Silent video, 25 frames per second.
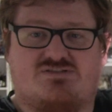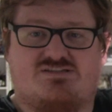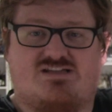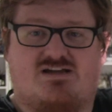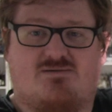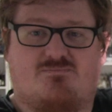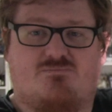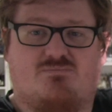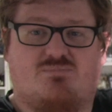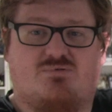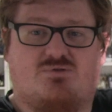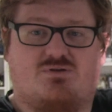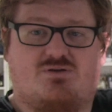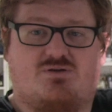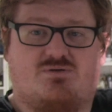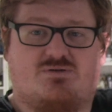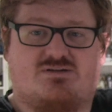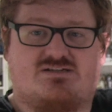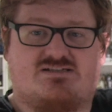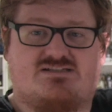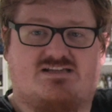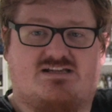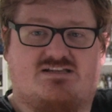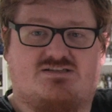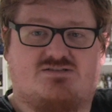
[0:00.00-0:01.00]
that blue
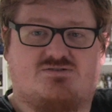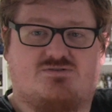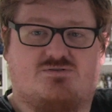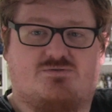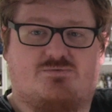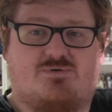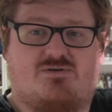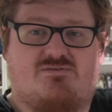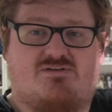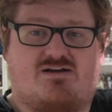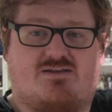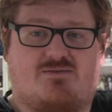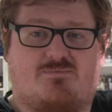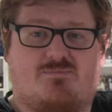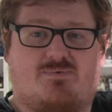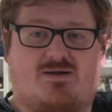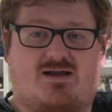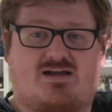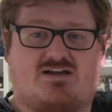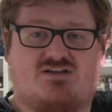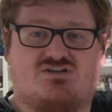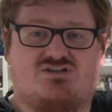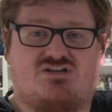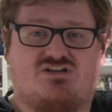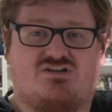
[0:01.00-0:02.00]
extends all the way around the
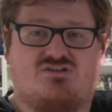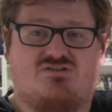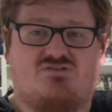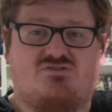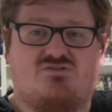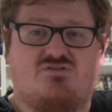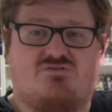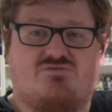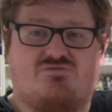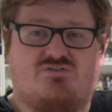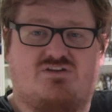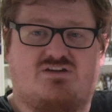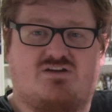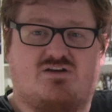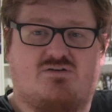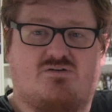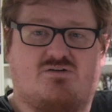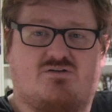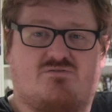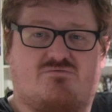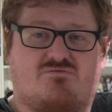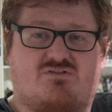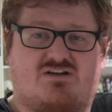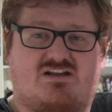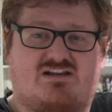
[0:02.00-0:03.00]
packaging. Nothing going
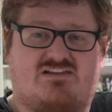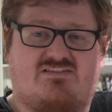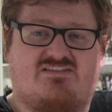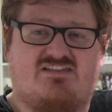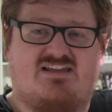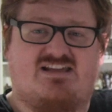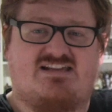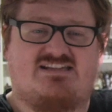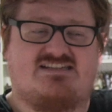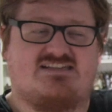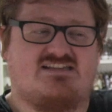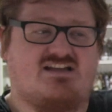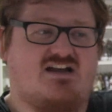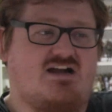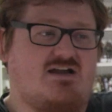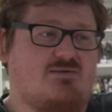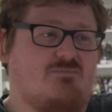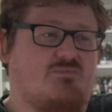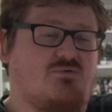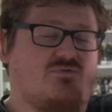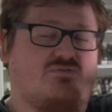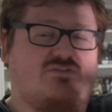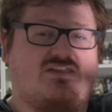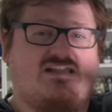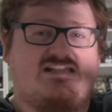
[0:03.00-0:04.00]
on really this
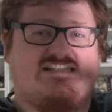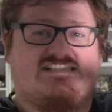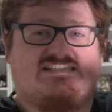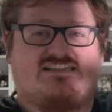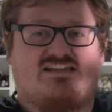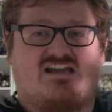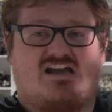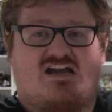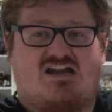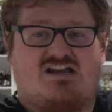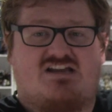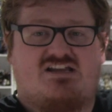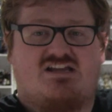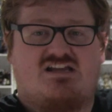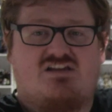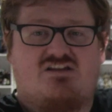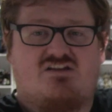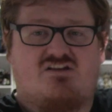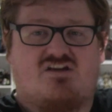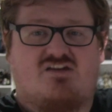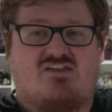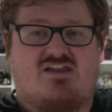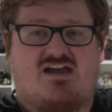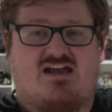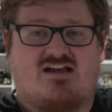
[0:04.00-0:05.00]
side, but this side
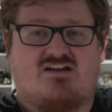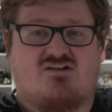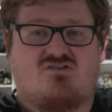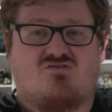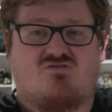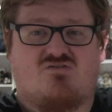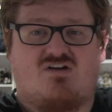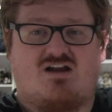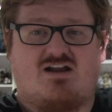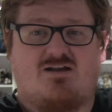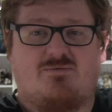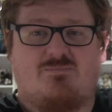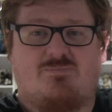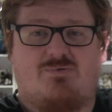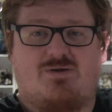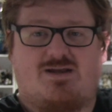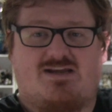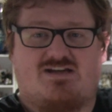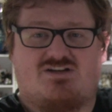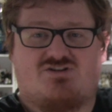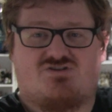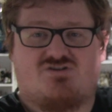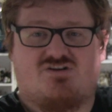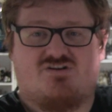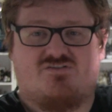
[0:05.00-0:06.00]
you got that grand
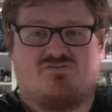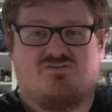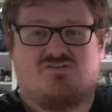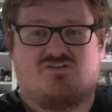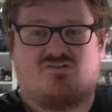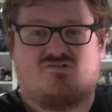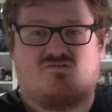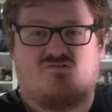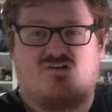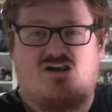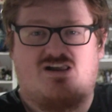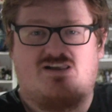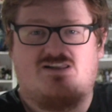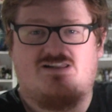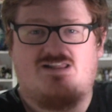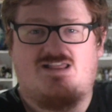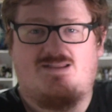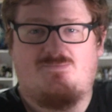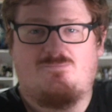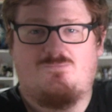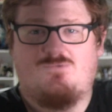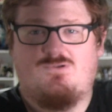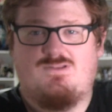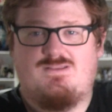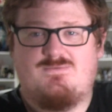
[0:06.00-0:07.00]
picture of the Grand
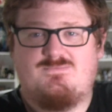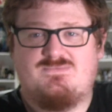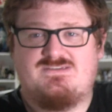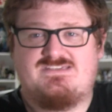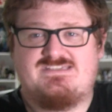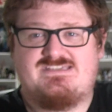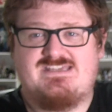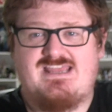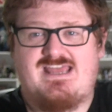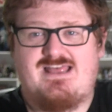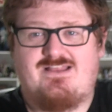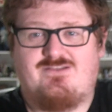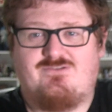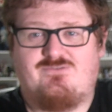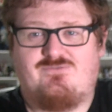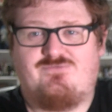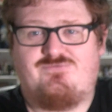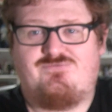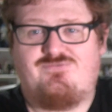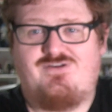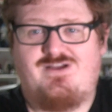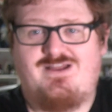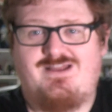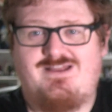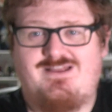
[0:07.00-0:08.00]
Admiral himself